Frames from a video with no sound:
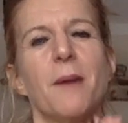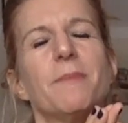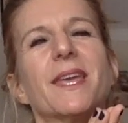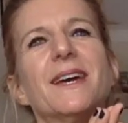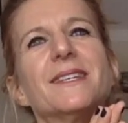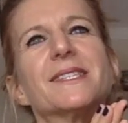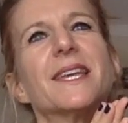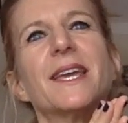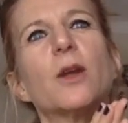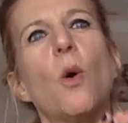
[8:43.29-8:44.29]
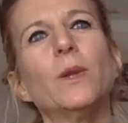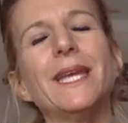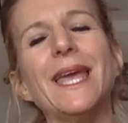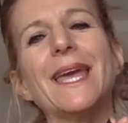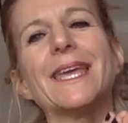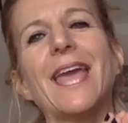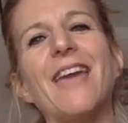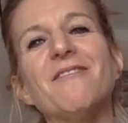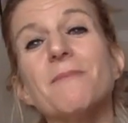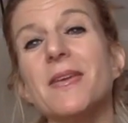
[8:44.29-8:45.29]
because it
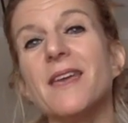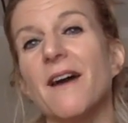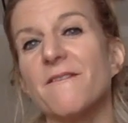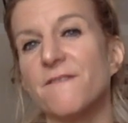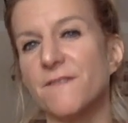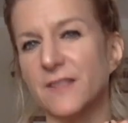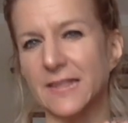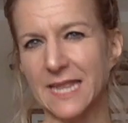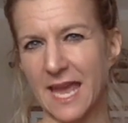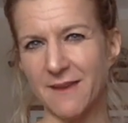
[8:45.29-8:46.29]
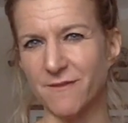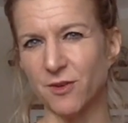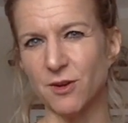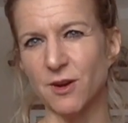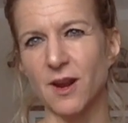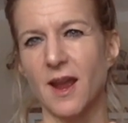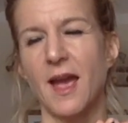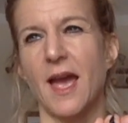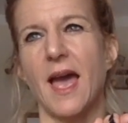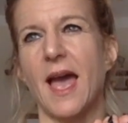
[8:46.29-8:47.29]
gave me a flavor
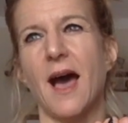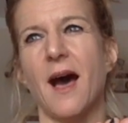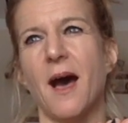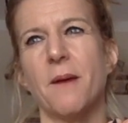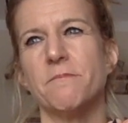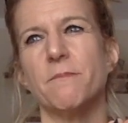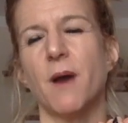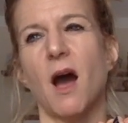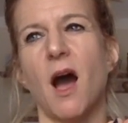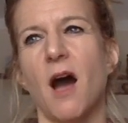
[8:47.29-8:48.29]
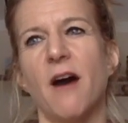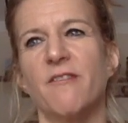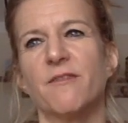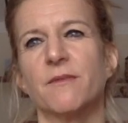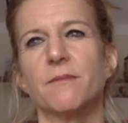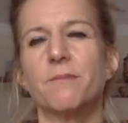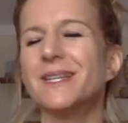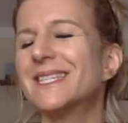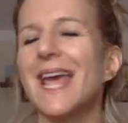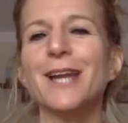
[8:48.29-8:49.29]
of
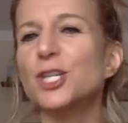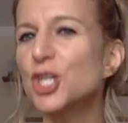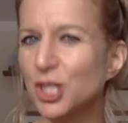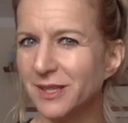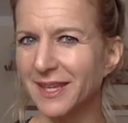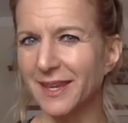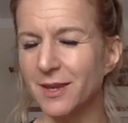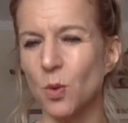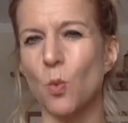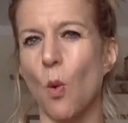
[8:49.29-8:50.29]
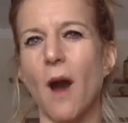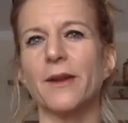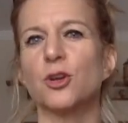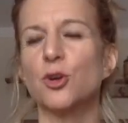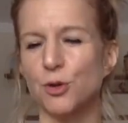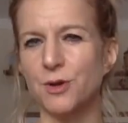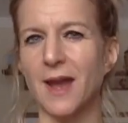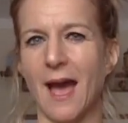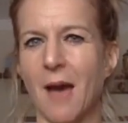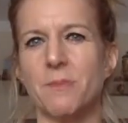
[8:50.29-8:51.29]
potentially what could
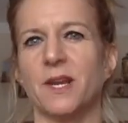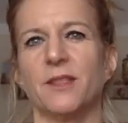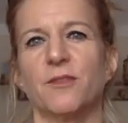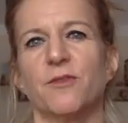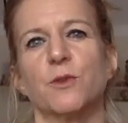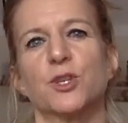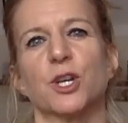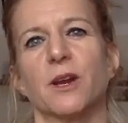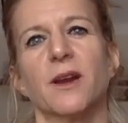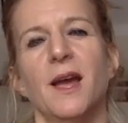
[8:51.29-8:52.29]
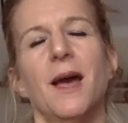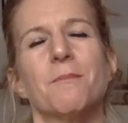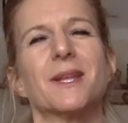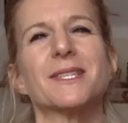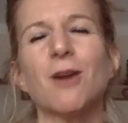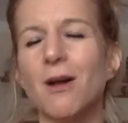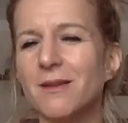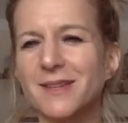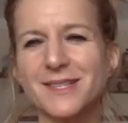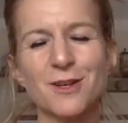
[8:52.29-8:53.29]
happen in the future, but it's
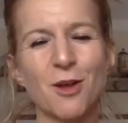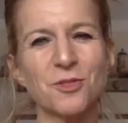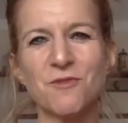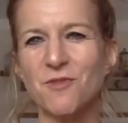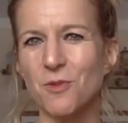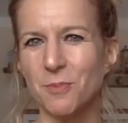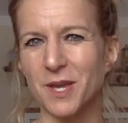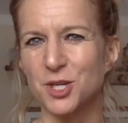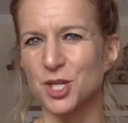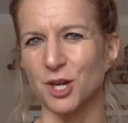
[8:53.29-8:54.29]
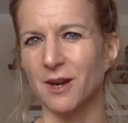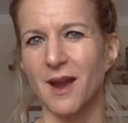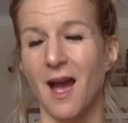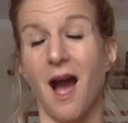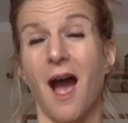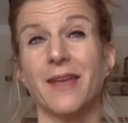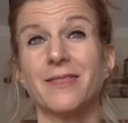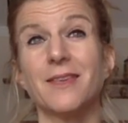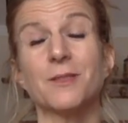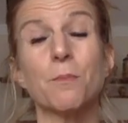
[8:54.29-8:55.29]
not the full picture. I
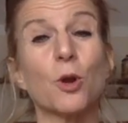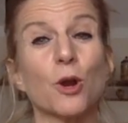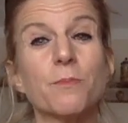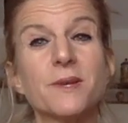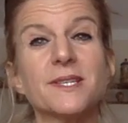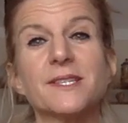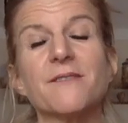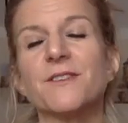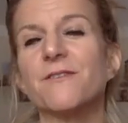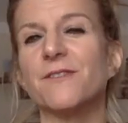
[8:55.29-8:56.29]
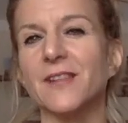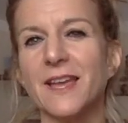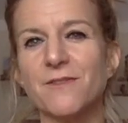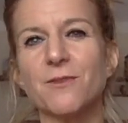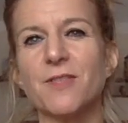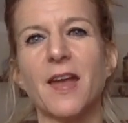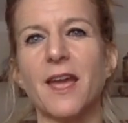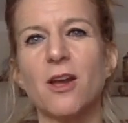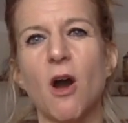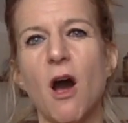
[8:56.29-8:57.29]
think the purpose of the flavor that I
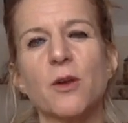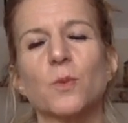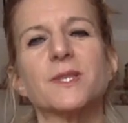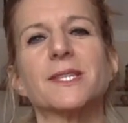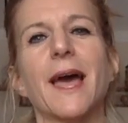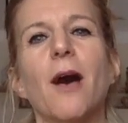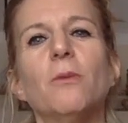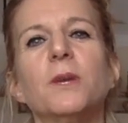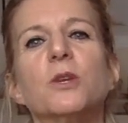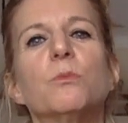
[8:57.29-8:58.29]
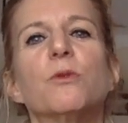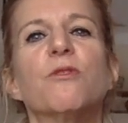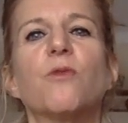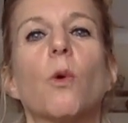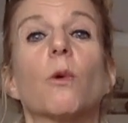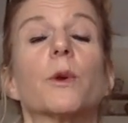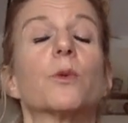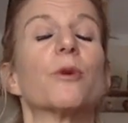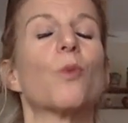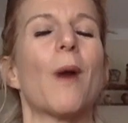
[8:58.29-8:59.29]
got was to help me to move forward
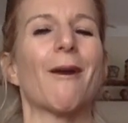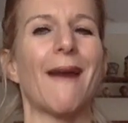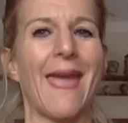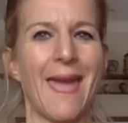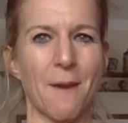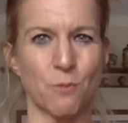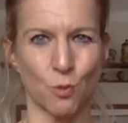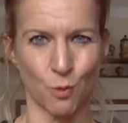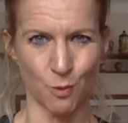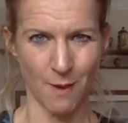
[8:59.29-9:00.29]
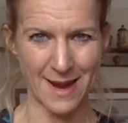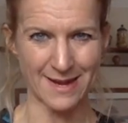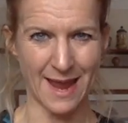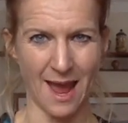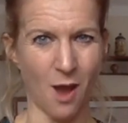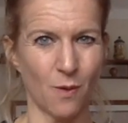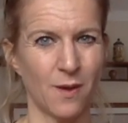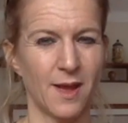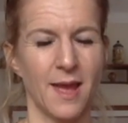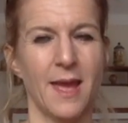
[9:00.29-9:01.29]
with where I am right now.
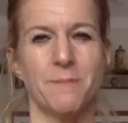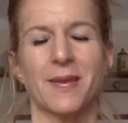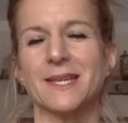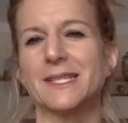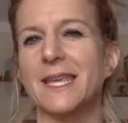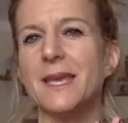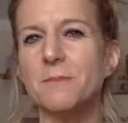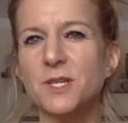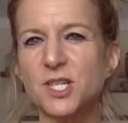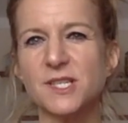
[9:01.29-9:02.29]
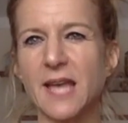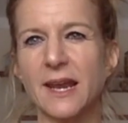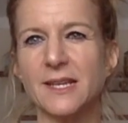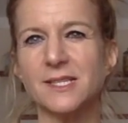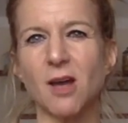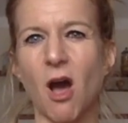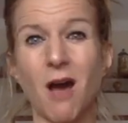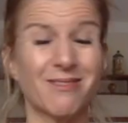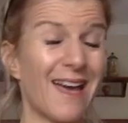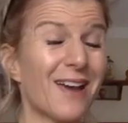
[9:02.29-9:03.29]
Because the images that I saw,
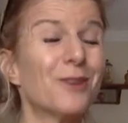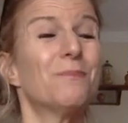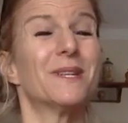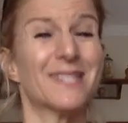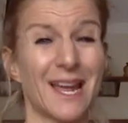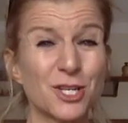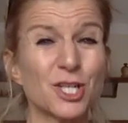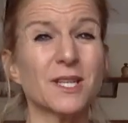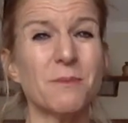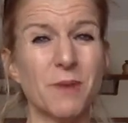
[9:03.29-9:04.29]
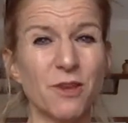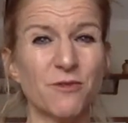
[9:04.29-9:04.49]
that could potentially be a